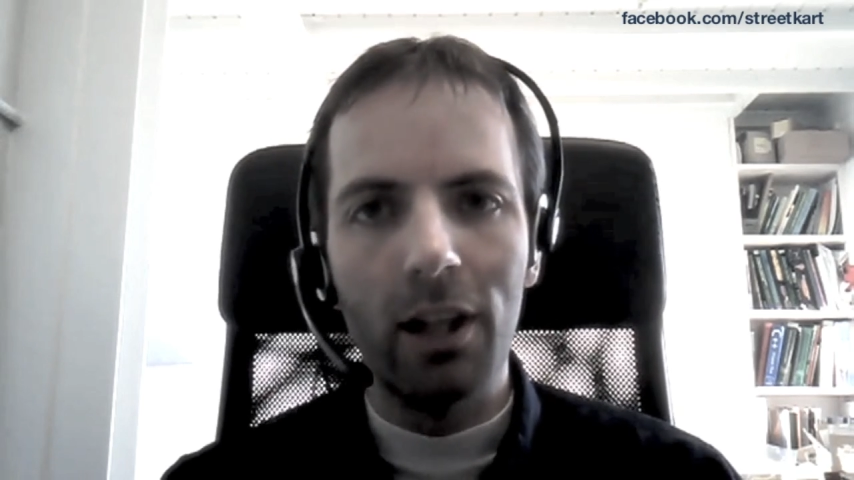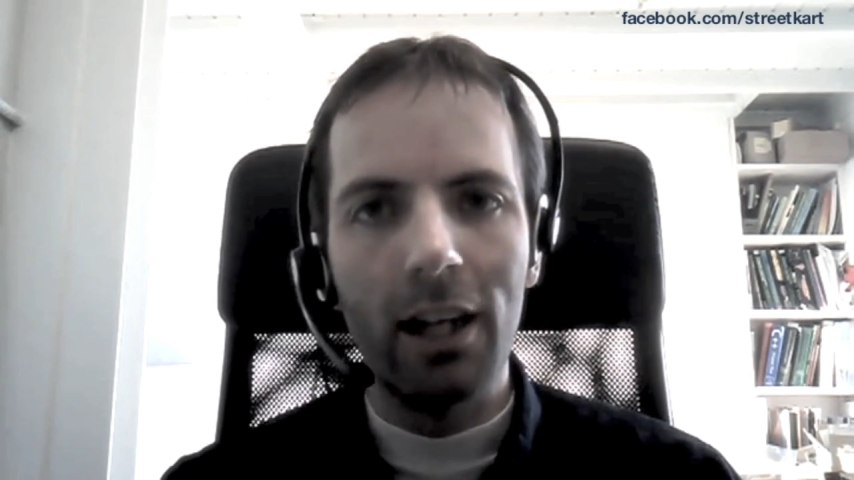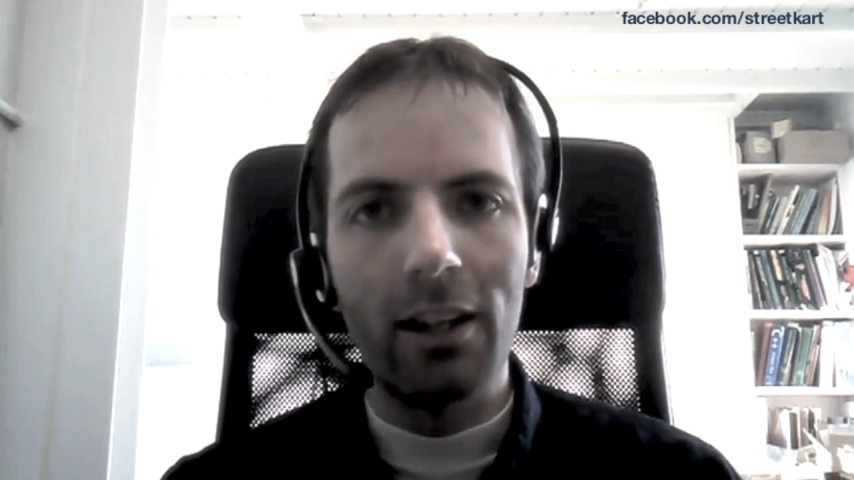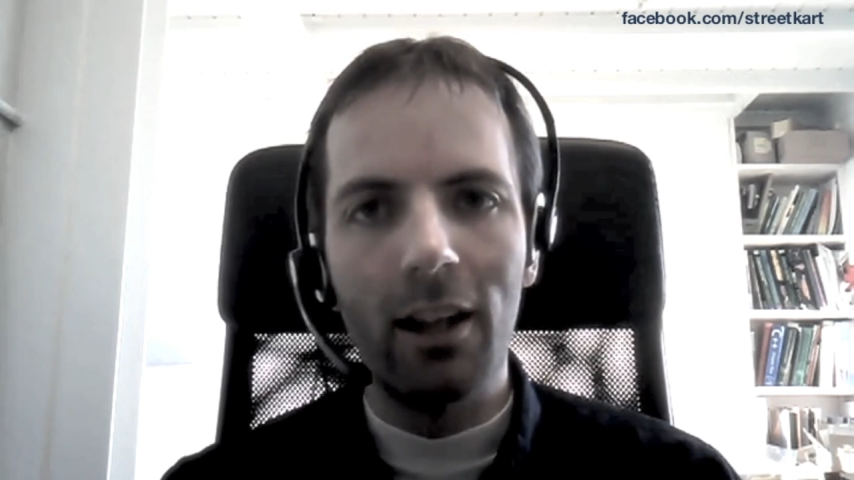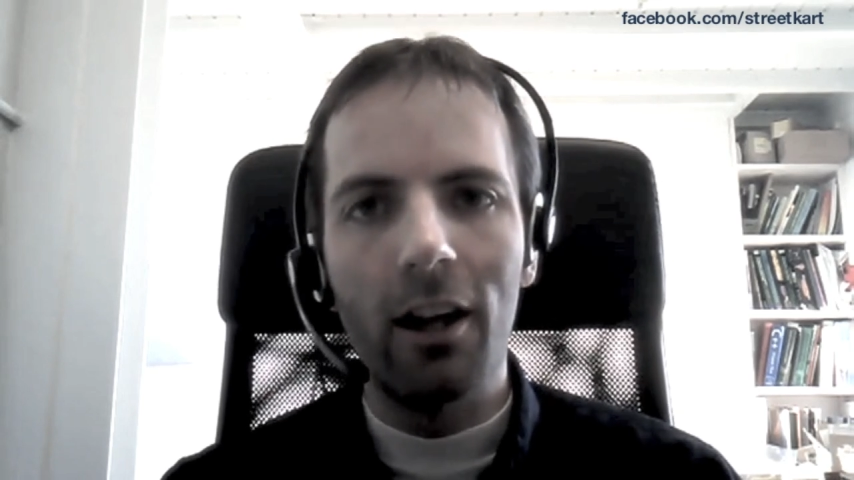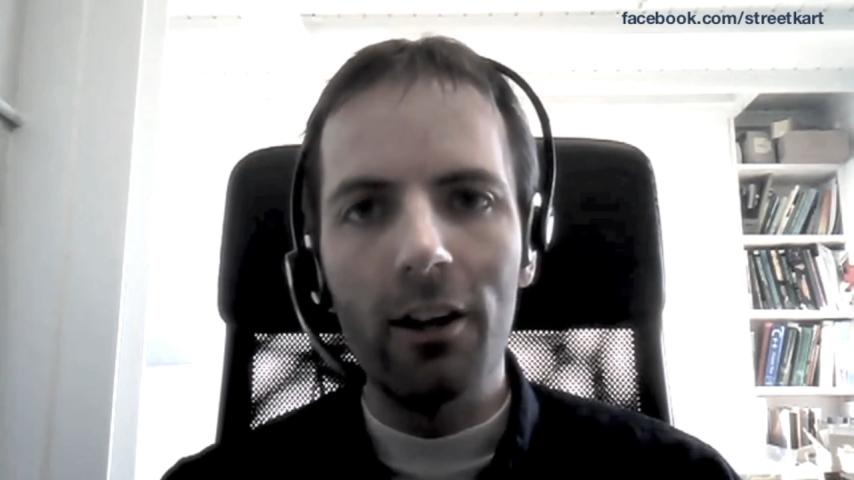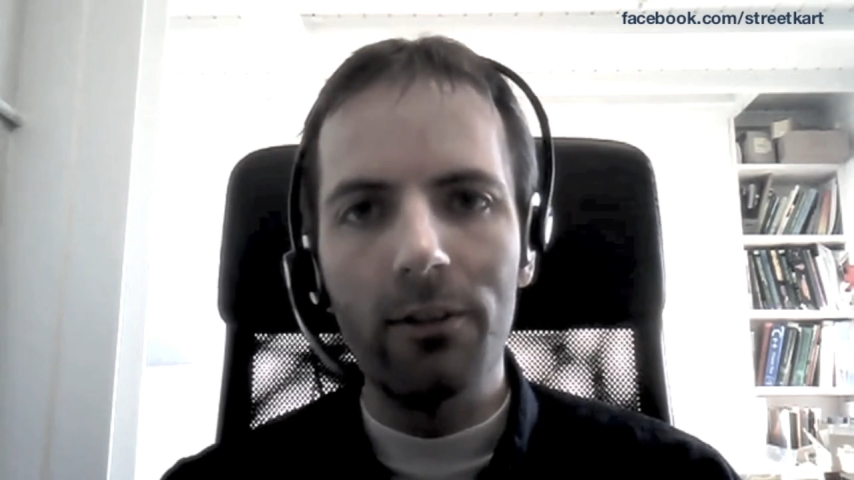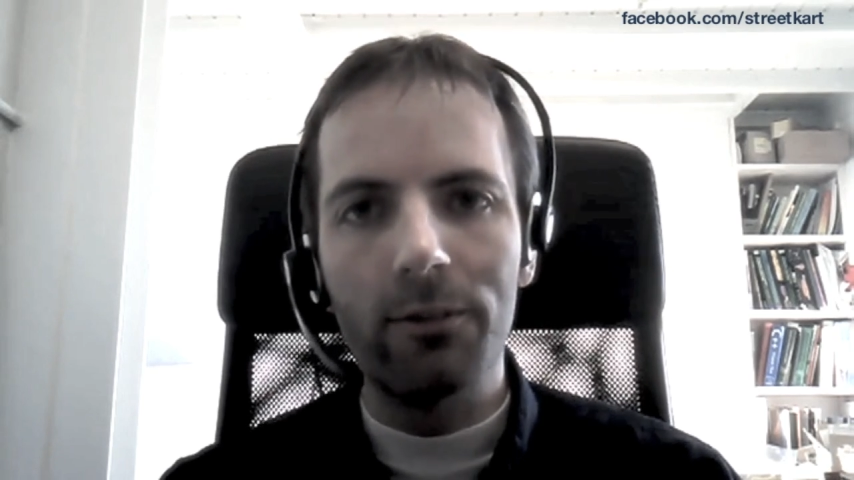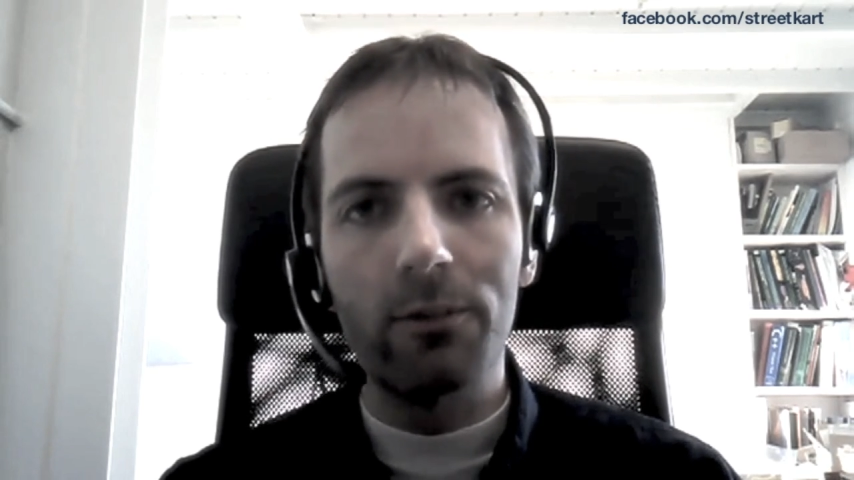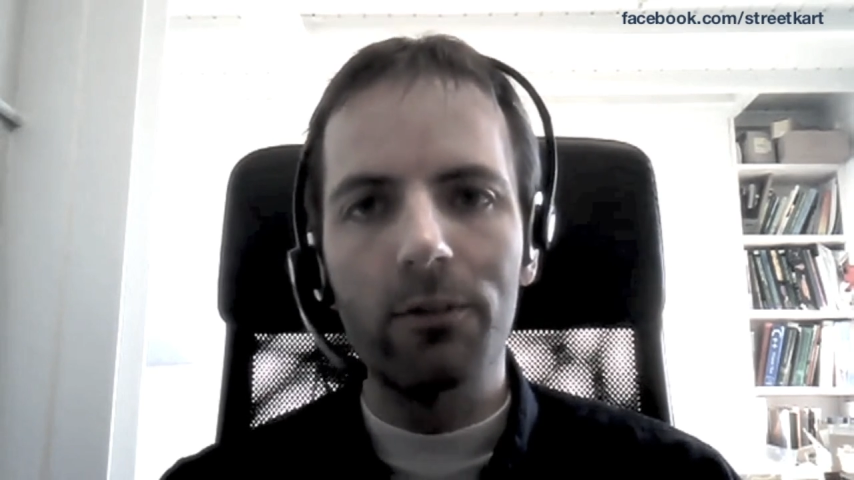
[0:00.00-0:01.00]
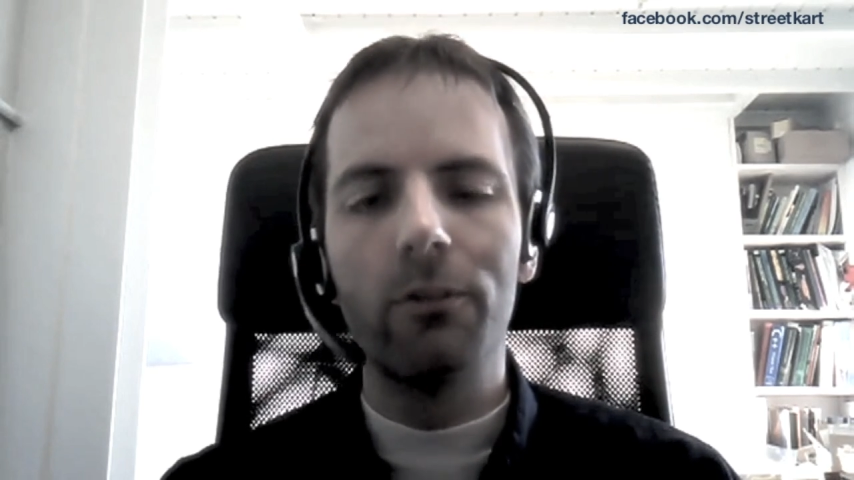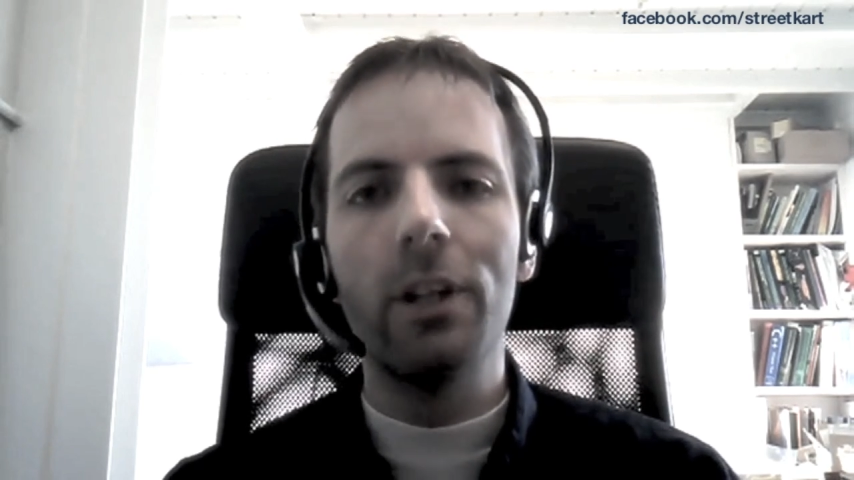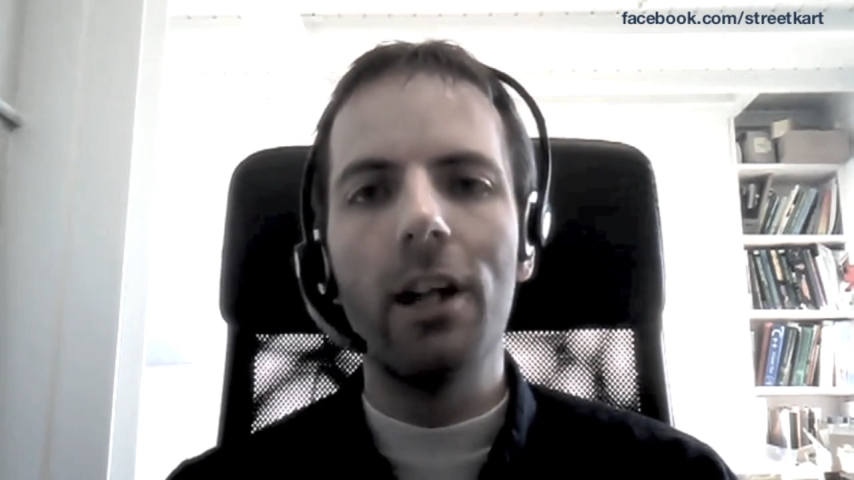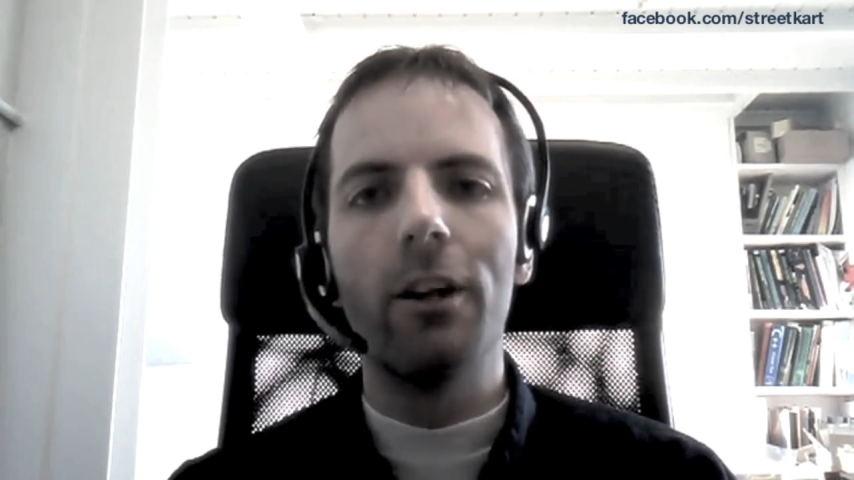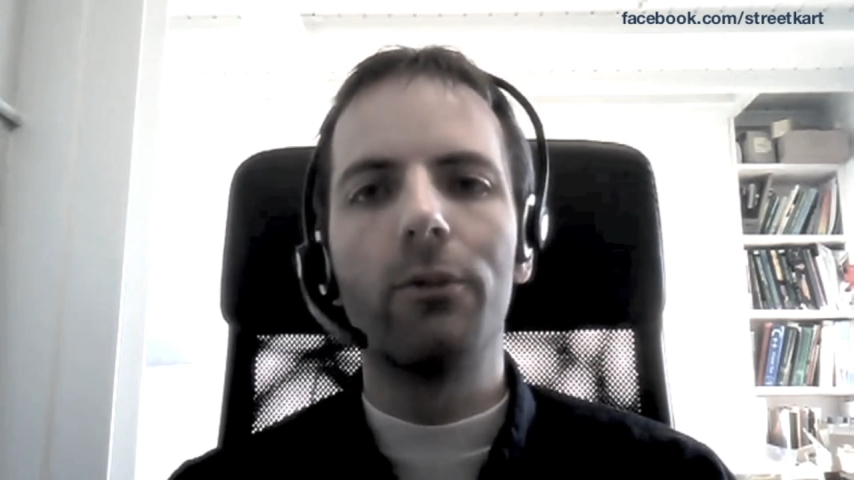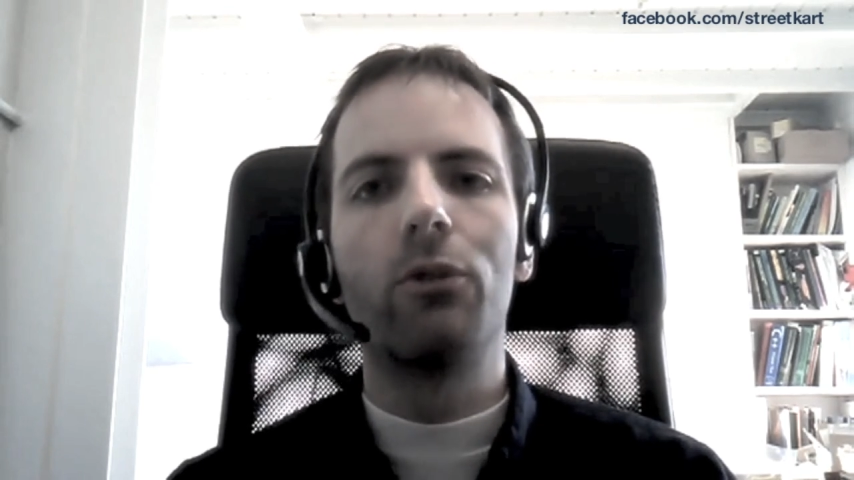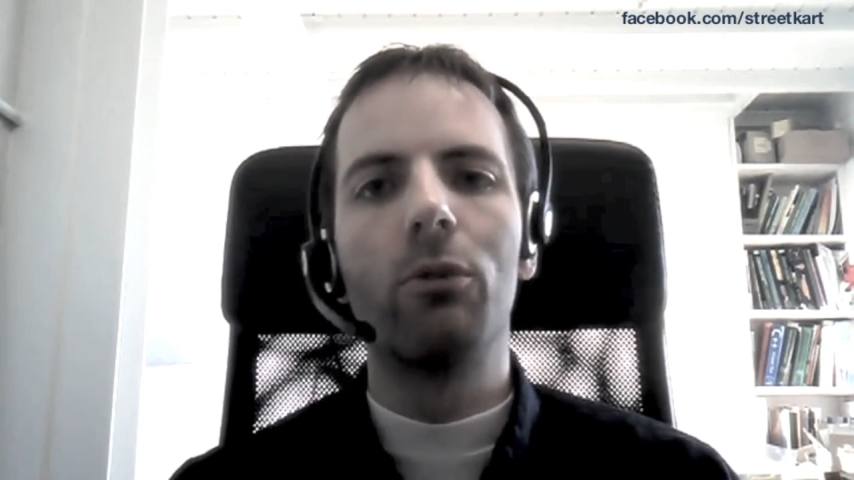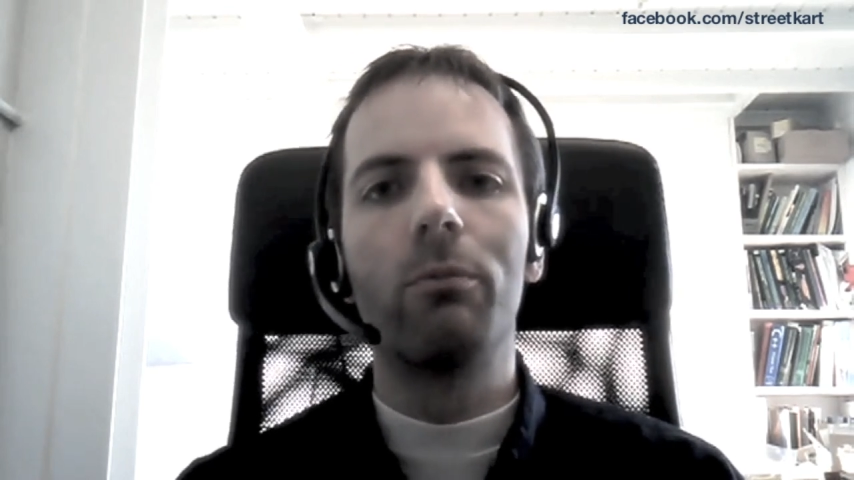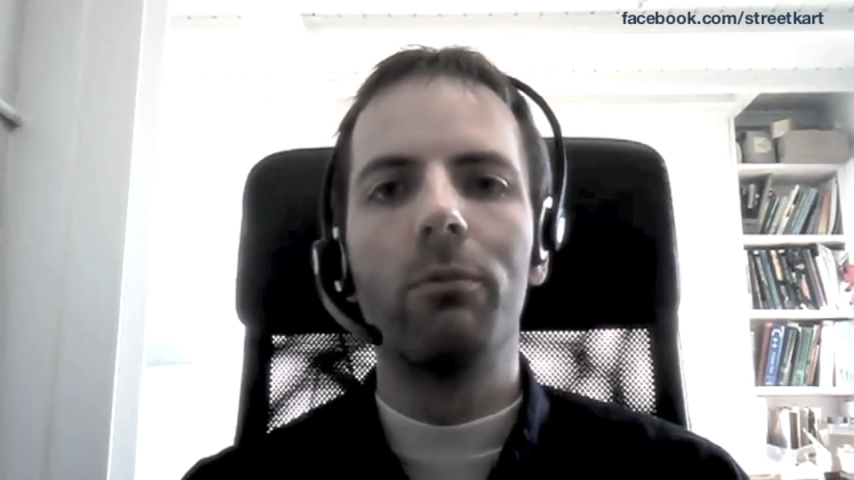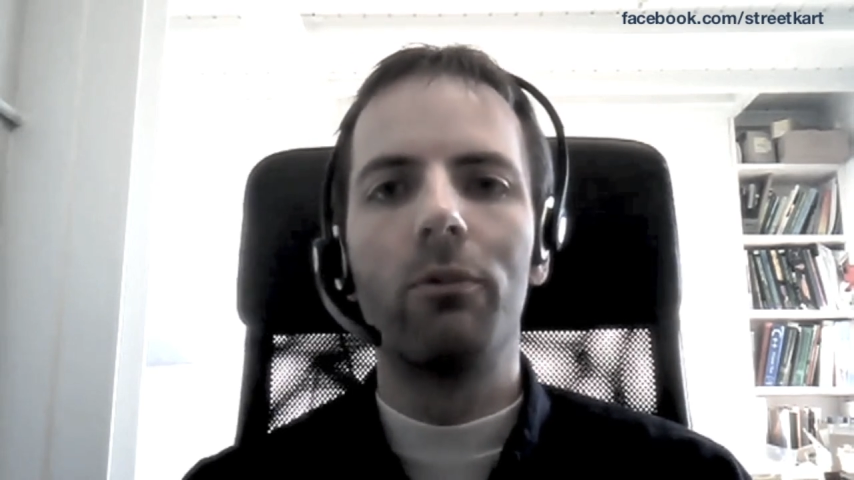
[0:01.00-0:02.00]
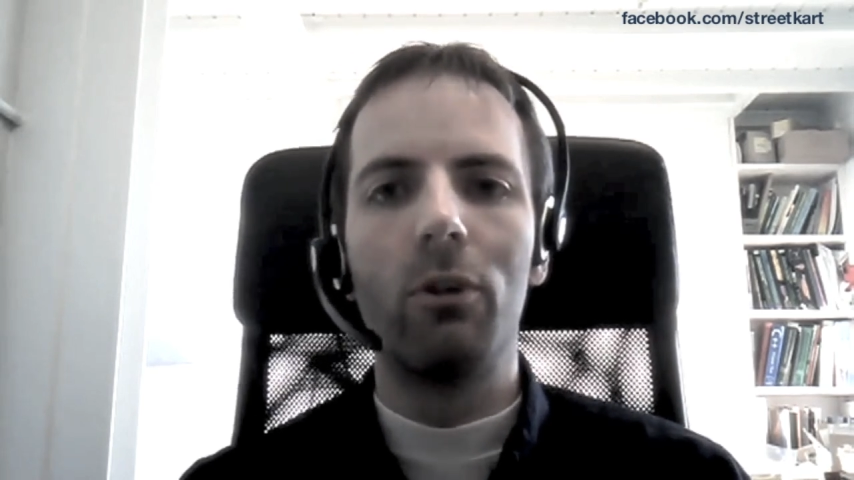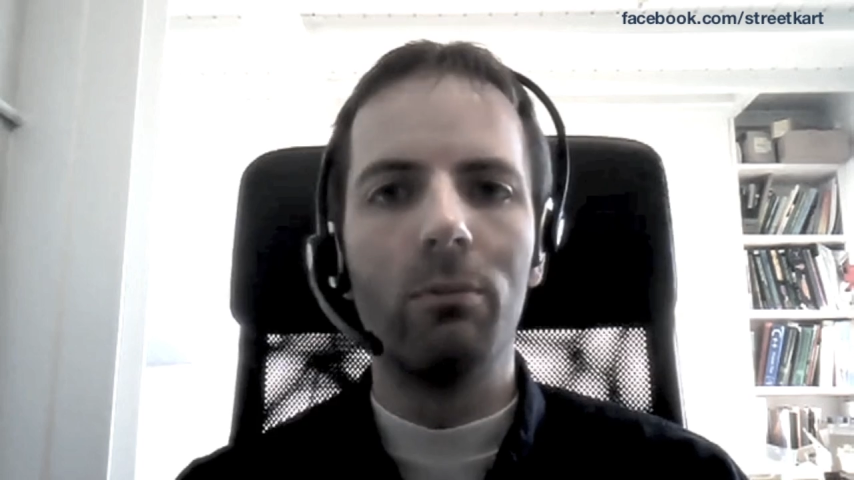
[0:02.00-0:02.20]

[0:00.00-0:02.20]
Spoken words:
get a live readout from